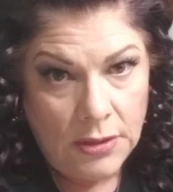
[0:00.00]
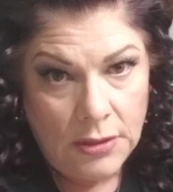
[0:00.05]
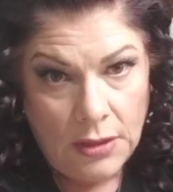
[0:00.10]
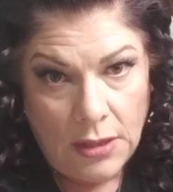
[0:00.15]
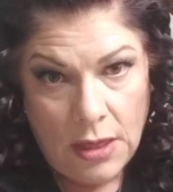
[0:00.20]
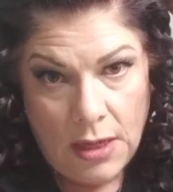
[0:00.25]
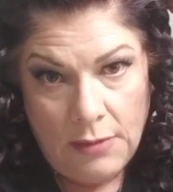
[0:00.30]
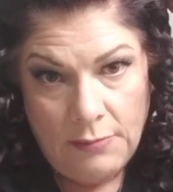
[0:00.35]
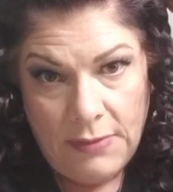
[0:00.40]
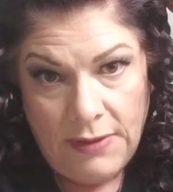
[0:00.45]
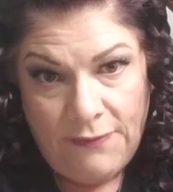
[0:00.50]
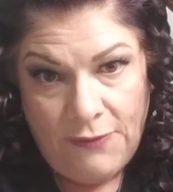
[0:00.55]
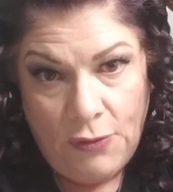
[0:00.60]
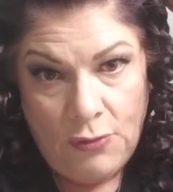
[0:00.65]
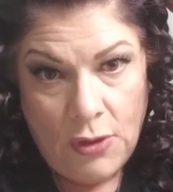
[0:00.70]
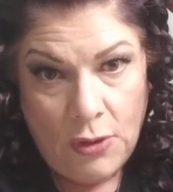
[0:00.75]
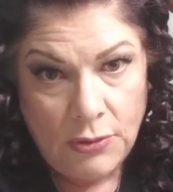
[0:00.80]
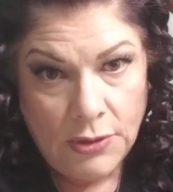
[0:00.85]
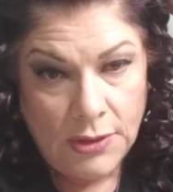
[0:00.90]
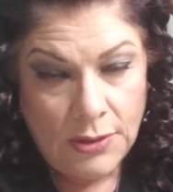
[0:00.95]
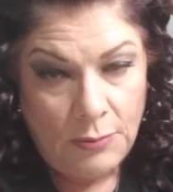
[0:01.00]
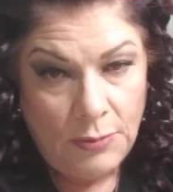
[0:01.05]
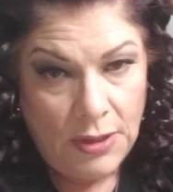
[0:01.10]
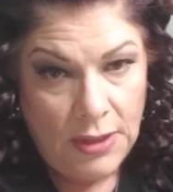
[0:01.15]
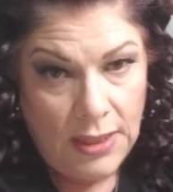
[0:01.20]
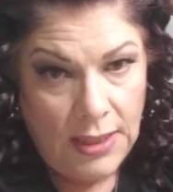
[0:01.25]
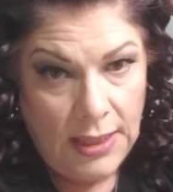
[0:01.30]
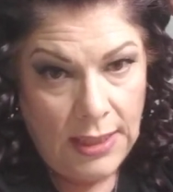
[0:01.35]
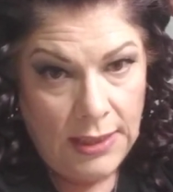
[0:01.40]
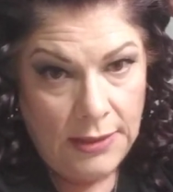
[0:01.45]
If you know someone
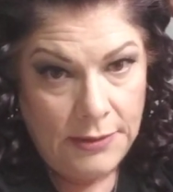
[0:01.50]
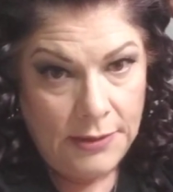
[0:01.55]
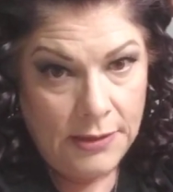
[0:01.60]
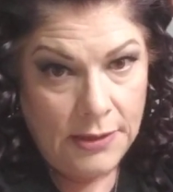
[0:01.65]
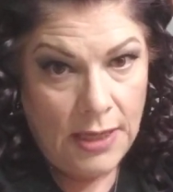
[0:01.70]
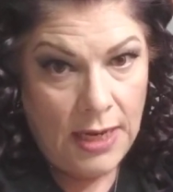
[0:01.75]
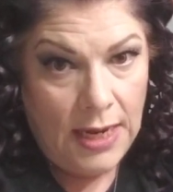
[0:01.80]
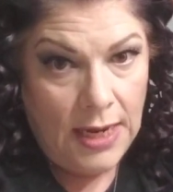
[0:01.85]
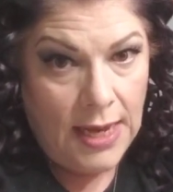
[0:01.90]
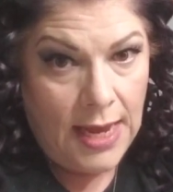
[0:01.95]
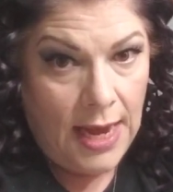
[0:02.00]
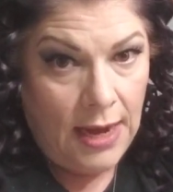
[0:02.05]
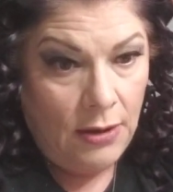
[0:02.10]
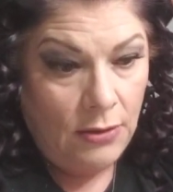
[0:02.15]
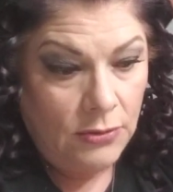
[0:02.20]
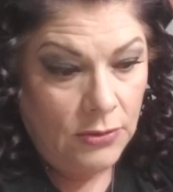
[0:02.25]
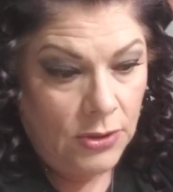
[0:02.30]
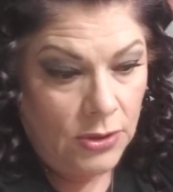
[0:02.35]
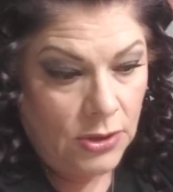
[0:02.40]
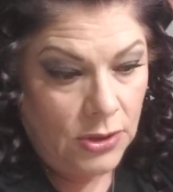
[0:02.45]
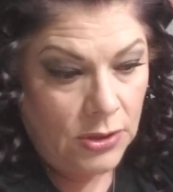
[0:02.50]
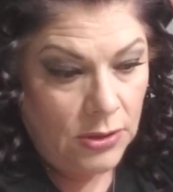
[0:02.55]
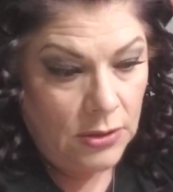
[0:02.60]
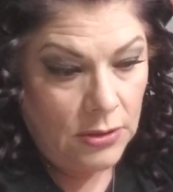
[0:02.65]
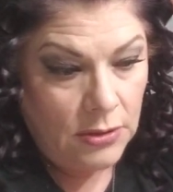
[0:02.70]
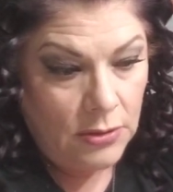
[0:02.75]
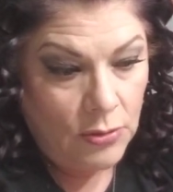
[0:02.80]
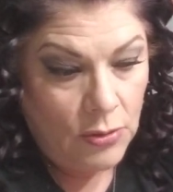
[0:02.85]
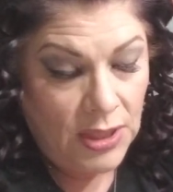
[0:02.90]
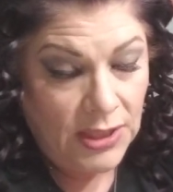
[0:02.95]
that needs a couch,
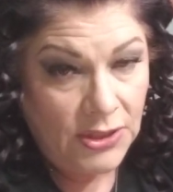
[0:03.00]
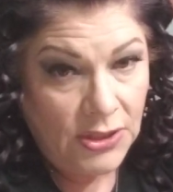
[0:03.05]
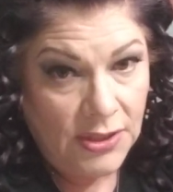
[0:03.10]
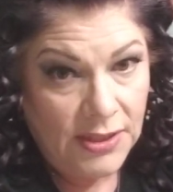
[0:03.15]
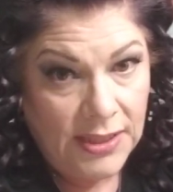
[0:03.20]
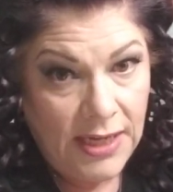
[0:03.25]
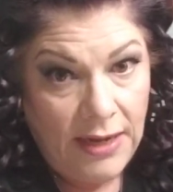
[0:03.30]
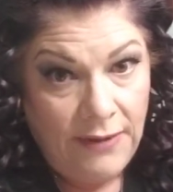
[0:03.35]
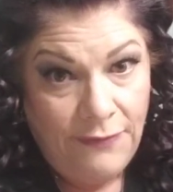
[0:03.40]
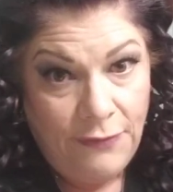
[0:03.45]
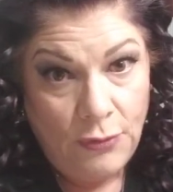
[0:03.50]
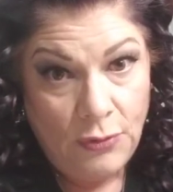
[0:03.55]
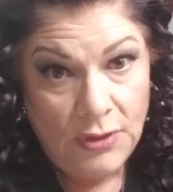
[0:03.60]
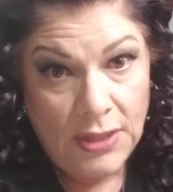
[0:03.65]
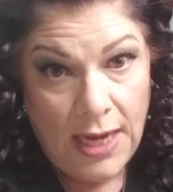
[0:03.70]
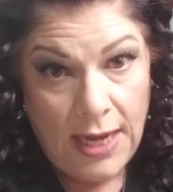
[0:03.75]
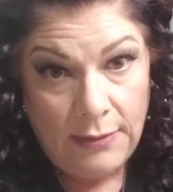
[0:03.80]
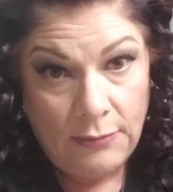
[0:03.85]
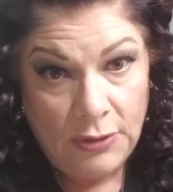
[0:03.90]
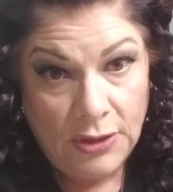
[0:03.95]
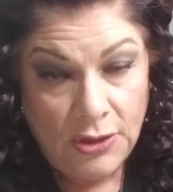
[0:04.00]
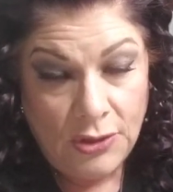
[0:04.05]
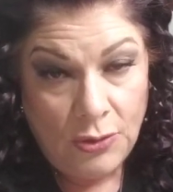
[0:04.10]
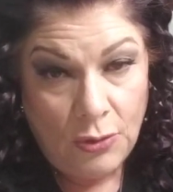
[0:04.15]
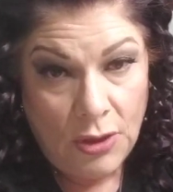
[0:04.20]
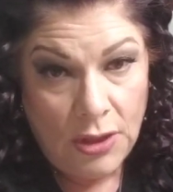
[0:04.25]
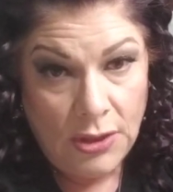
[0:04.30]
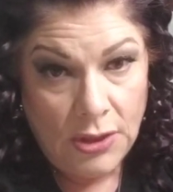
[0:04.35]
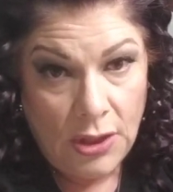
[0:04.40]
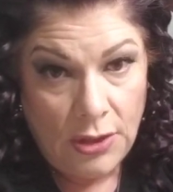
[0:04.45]
or I should say a futon with
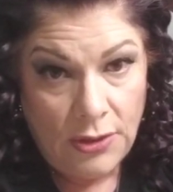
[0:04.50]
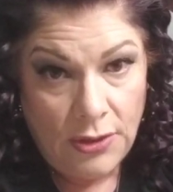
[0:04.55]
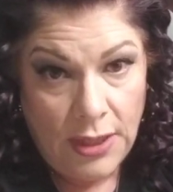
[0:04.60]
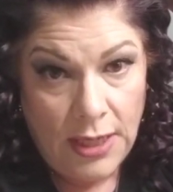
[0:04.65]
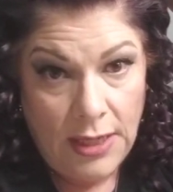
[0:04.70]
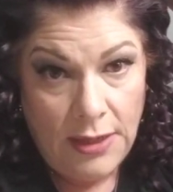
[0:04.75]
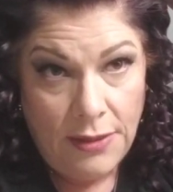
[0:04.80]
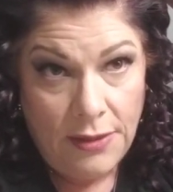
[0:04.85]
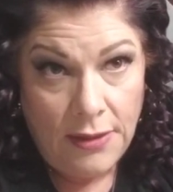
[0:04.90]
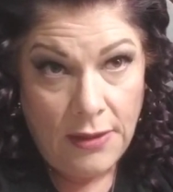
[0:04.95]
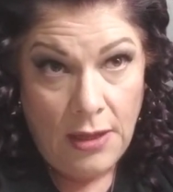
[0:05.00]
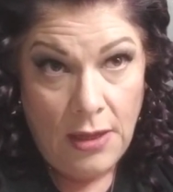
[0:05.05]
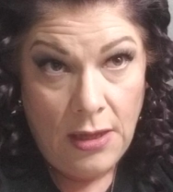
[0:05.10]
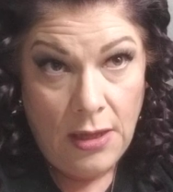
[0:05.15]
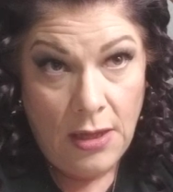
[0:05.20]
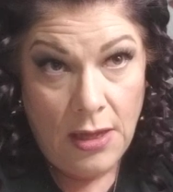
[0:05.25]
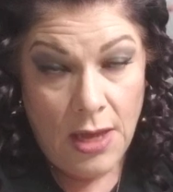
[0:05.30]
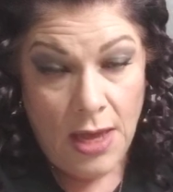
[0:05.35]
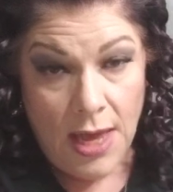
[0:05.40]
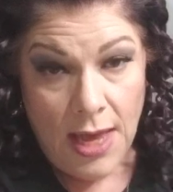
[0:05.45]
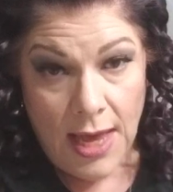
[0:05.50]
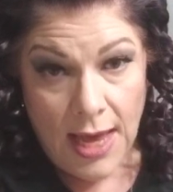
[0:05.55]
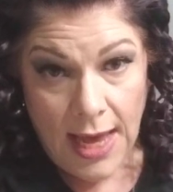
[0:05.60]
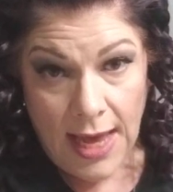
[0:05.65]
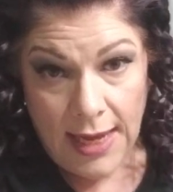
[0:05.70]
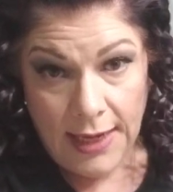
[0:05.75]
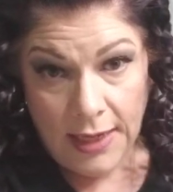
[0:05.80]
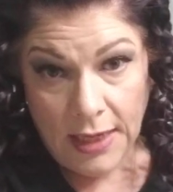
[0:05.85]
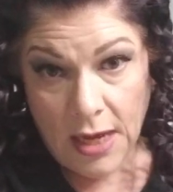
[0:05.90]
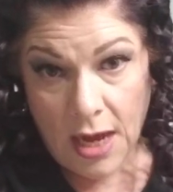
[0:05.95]
storage underneath,
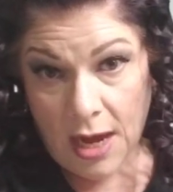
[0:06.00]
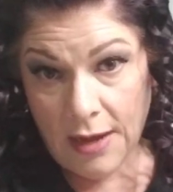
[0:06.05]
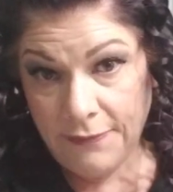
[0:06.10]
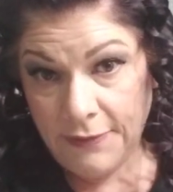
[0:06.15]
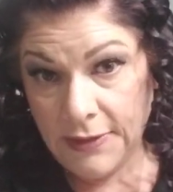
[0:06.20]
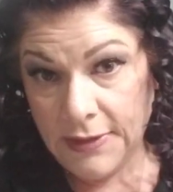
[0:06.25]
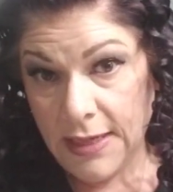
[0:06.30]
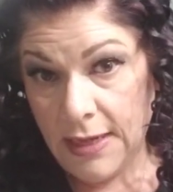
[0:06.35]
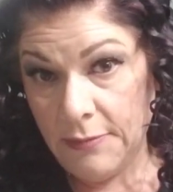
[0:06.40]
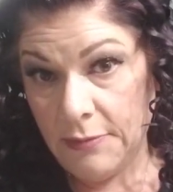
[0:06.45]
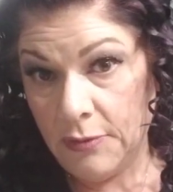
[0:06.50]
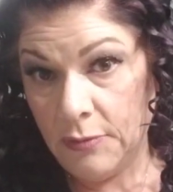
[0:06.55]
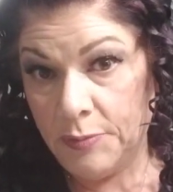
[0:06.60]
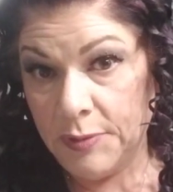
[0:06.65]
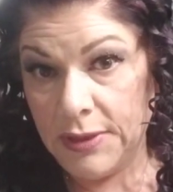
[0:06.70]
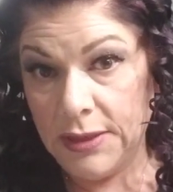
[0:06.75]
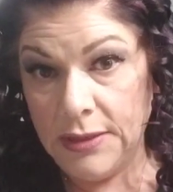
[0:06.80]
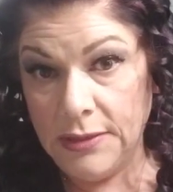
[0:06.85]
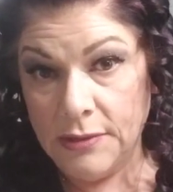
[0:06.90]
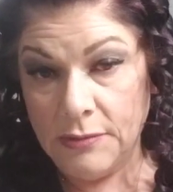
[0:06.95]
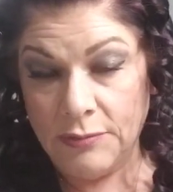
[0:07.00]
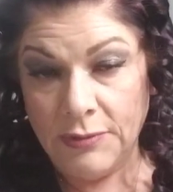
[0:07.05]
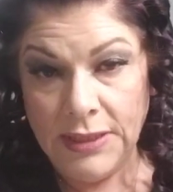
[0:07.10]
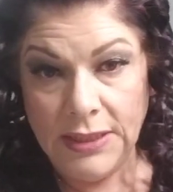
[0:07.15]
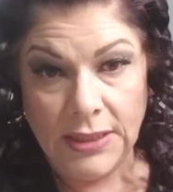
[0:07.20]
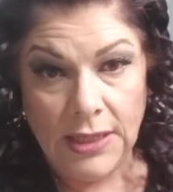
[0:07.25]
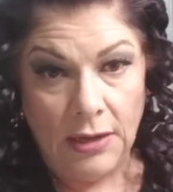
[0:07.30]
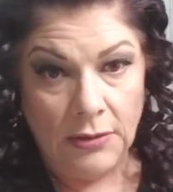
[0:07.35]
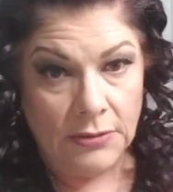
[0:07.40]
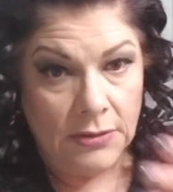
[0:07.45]
and a coffee table, please reach
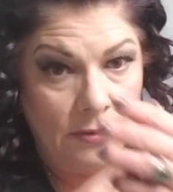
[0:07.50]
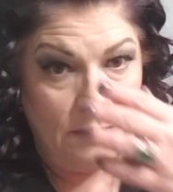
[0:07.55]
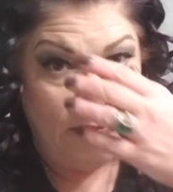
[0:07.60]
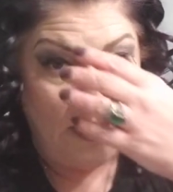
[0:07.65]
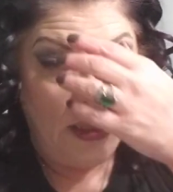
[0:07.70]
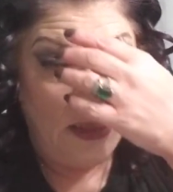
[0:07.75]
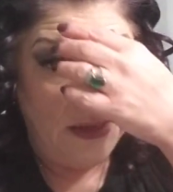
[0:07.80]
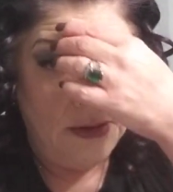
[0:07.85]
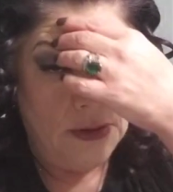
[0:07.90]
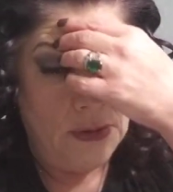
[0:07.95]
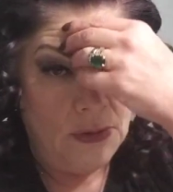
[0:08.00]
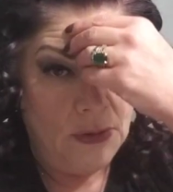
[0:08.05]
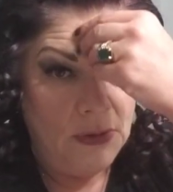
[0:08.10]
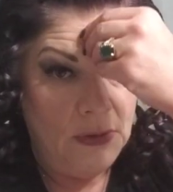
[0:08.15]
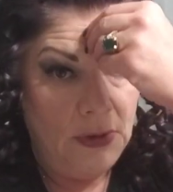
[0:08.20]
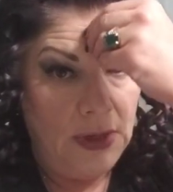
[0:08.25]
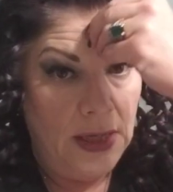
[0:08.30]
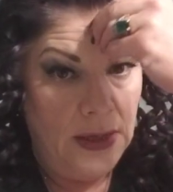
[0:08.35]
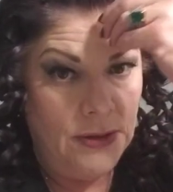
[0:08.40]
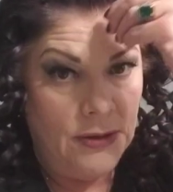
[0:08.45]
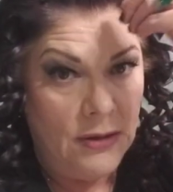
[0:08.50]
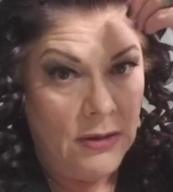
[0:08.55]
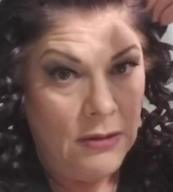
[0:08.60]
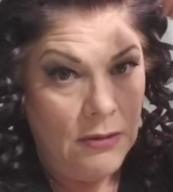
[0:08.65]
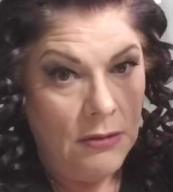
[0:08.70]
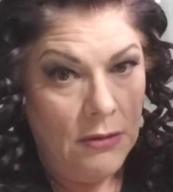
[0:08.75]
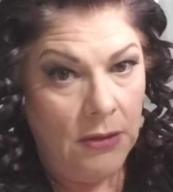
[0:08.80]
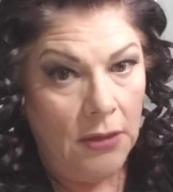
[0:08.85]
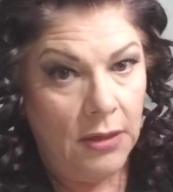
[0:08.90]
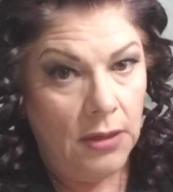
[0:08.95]
out to me through
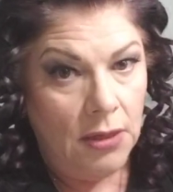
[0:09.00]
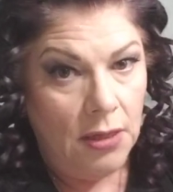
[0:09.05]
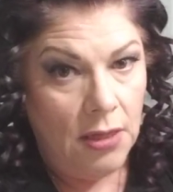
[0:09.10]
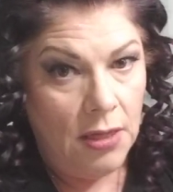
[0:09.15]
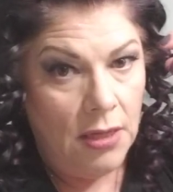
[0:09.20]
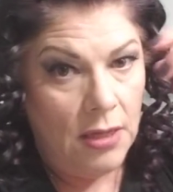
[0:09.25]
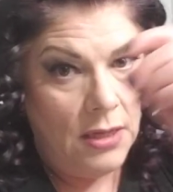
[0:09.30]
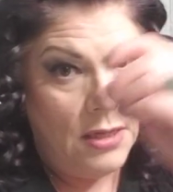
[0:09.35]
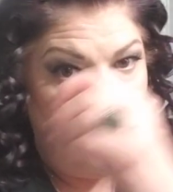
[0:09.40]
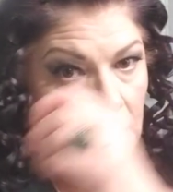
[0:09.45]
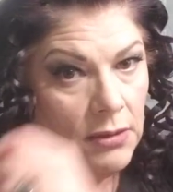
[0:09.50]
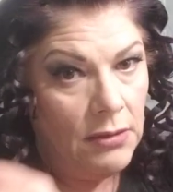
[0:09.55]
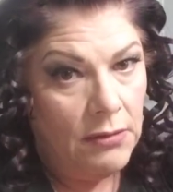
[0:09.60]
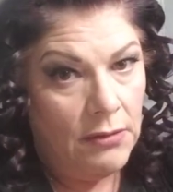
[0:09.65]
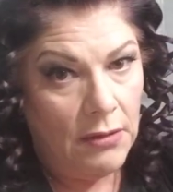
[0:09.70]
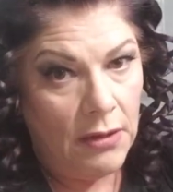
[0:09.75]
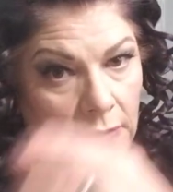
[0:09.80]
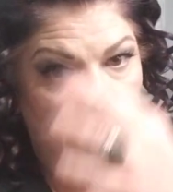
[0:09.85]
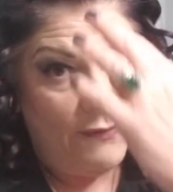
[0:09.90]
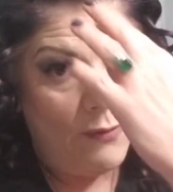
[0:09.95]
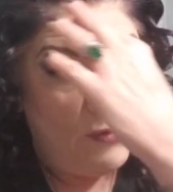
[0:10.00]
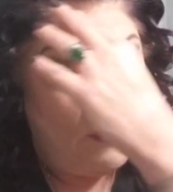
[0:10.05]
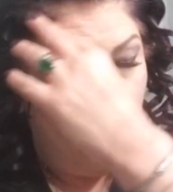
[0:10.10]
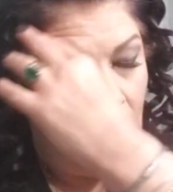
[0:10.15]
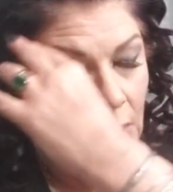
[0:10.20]
either a phone